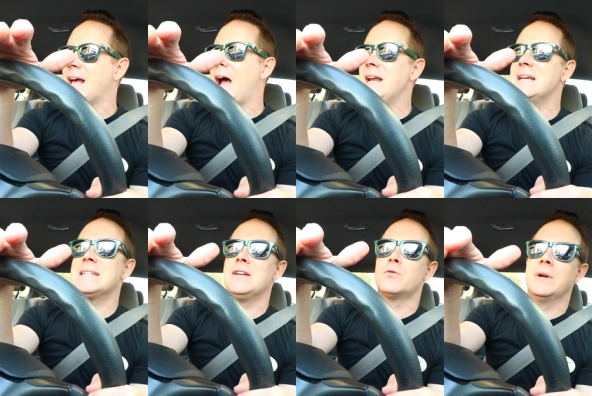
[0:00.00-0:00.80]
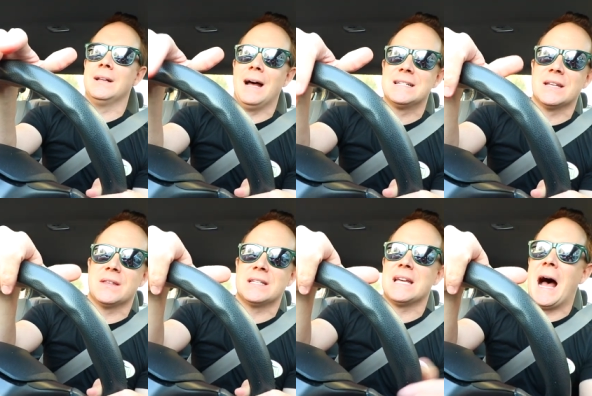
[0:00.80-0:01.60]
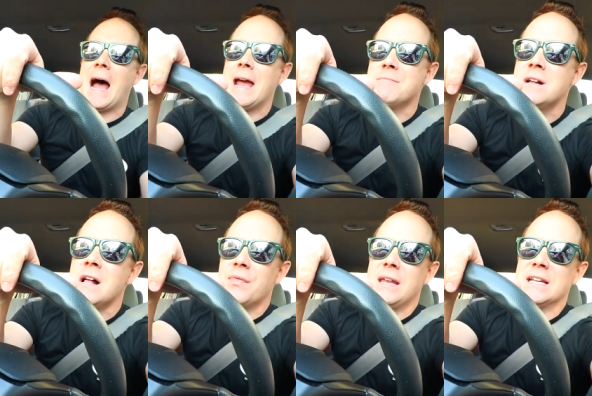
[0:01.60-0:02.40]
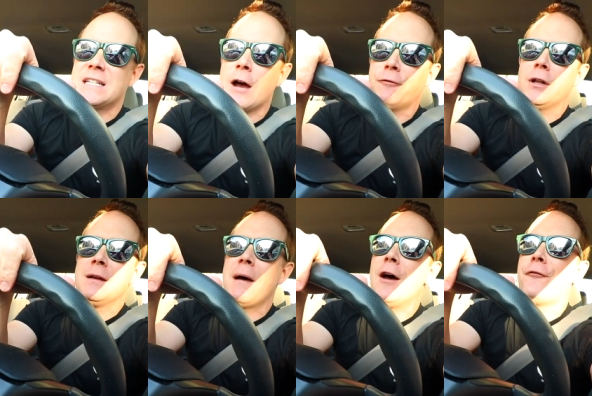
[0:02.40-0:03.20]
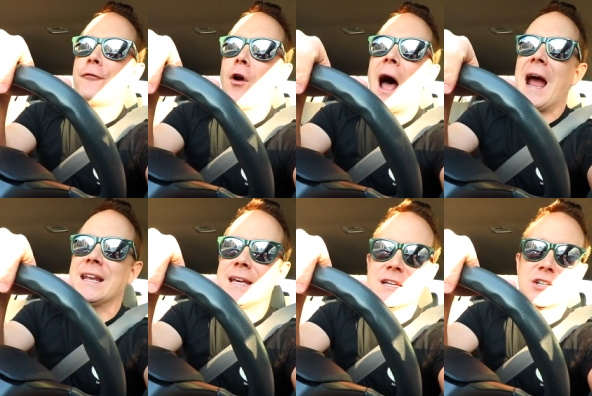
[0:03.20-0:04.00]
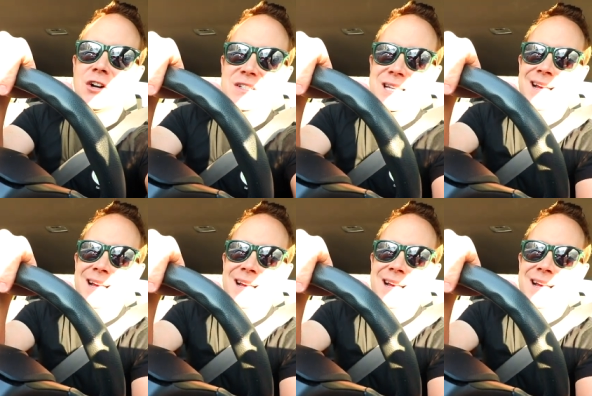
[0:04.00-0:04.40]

kind of didn't realize at the time that he definitely meant fried gizzards.